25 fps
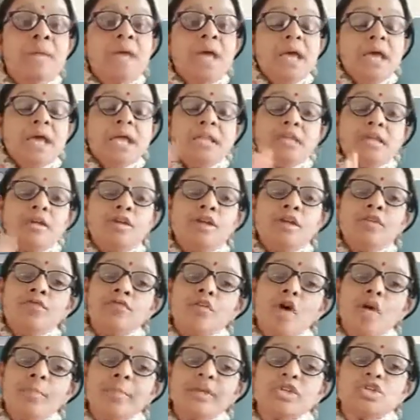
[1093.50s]
In the
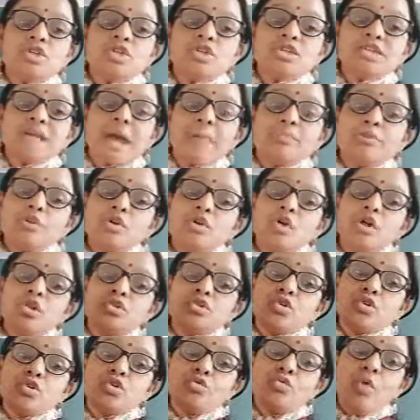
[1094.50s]
Reformation chapter
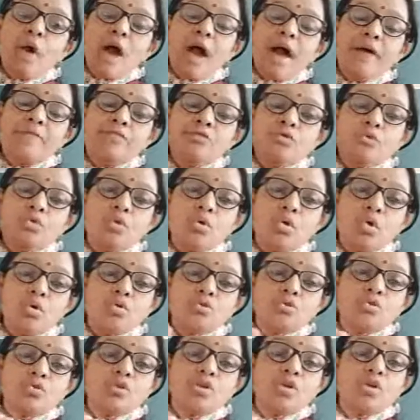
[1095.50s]
also you have to go
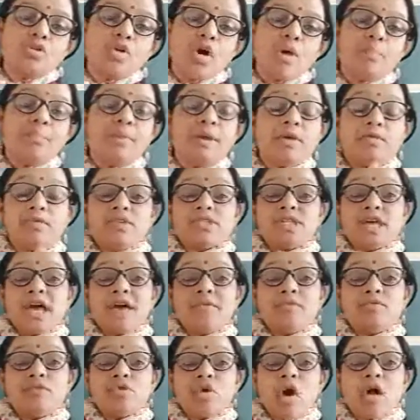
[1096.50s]
through the topic which I
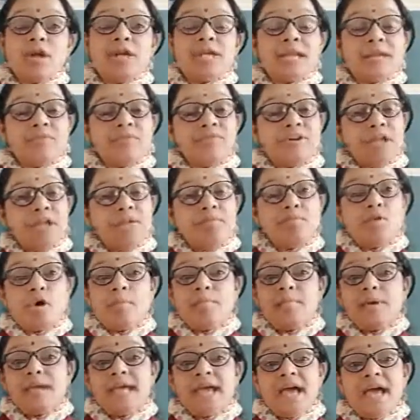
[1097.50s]
have taught, and very
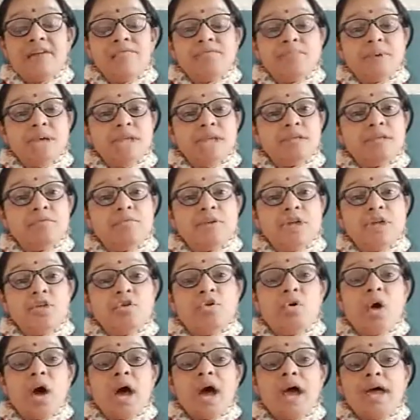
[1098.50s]
properly I have made the
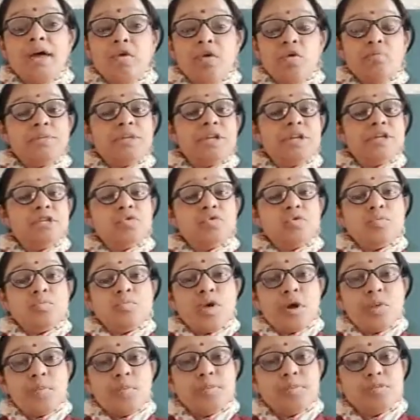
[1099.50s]
video. I hope there is no
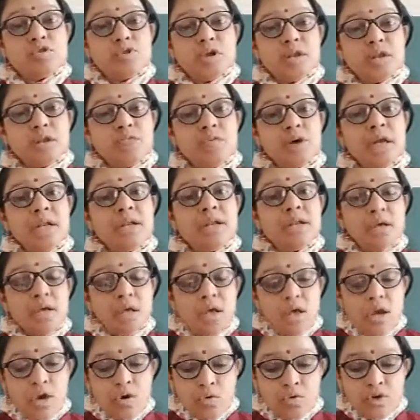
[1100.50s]
problem to anyone.
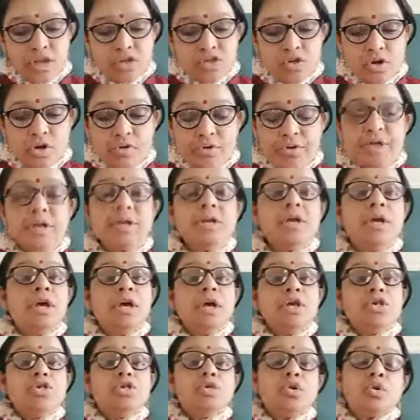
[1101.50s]
Okay
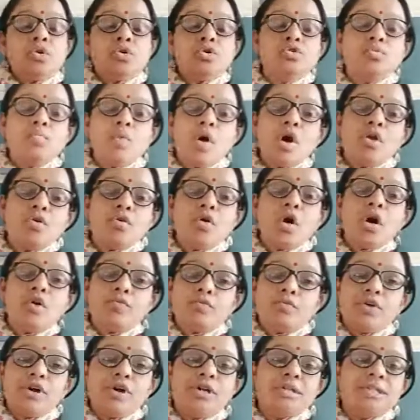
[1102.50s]
children, so tomorrow
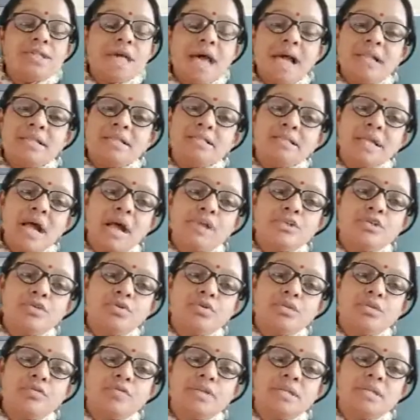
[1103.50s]
onwards I'll start your
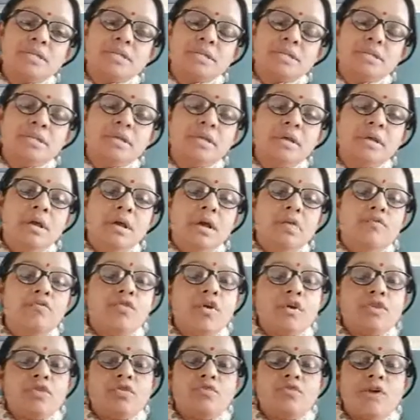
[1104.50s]
revision for
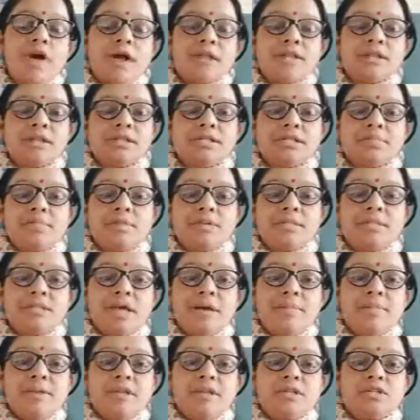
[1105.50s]
your final term
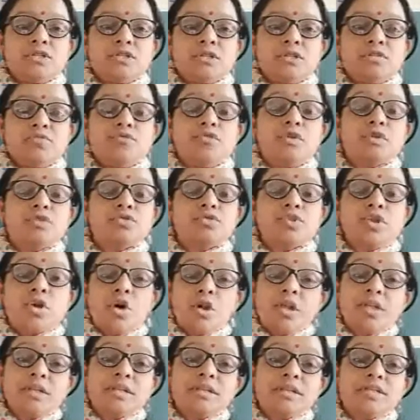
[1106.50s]
examination. For today
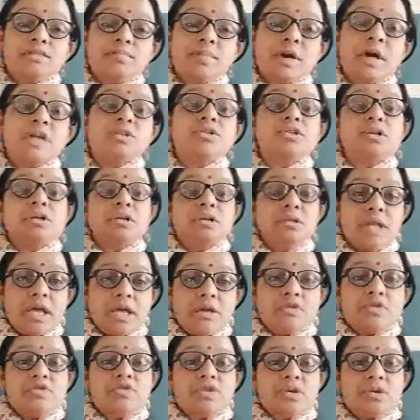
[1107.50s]
only this much.
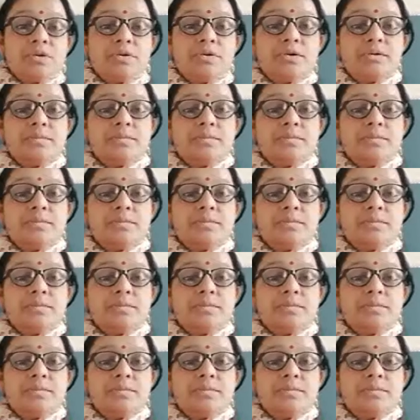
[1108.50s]
Thank you children.